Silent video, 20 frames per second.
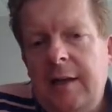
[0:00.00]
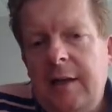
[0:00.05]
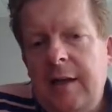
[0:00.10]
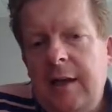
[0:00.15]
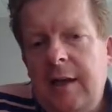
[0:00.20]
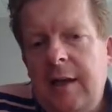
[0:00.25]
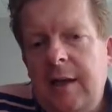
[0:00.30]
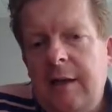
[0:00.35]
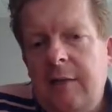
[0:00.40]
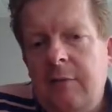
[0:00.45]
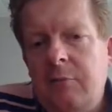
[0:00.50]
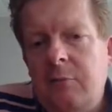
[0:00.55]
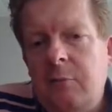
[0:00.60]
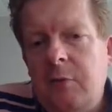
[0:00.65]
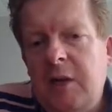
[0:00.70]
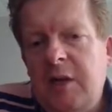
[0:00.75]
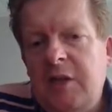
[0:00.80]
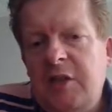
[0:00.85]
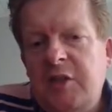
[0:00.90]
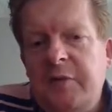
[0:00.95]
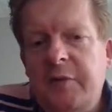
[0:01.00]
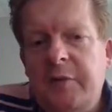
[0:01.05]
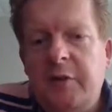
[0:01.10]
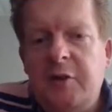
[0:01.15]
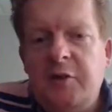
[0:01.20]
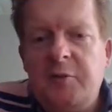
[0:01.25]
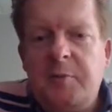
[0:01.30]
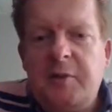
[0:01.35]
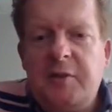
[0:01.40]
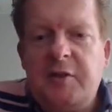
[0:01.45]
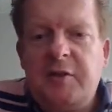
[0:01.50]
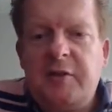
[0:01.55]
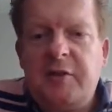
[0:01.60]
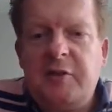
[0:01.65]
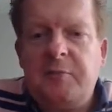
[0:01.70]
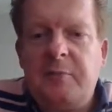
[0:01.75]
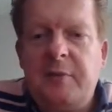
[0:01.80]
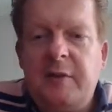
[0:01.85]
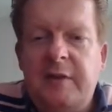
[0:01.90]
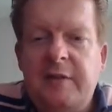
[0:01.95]
in which false
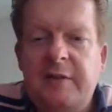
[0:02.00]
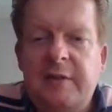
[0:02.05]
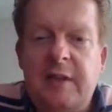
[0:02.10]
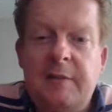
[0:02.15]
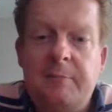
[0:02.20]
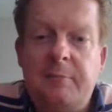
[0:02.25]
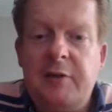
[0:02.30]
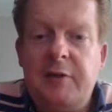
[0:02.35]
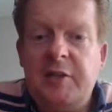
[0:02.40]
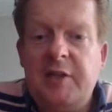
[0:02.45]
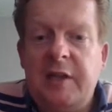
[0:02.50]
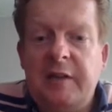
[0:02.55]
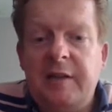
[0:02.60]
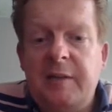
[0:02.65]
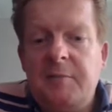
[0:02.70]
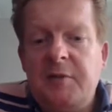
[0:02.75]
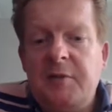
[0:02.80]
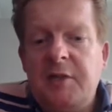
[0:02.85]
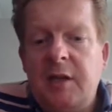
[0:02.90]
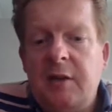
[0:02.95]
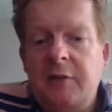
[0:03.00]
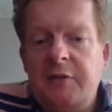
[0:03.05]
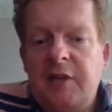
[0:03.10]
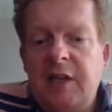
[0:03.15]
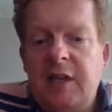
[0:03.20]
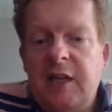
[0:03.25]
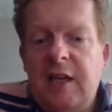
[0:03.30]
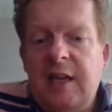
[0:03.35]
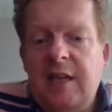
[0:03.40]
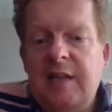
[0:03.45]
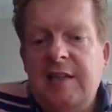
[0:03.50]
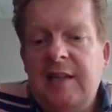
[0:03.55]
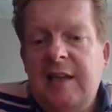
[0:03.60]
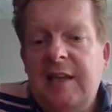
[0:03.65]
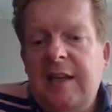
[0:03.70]
positives present themselves is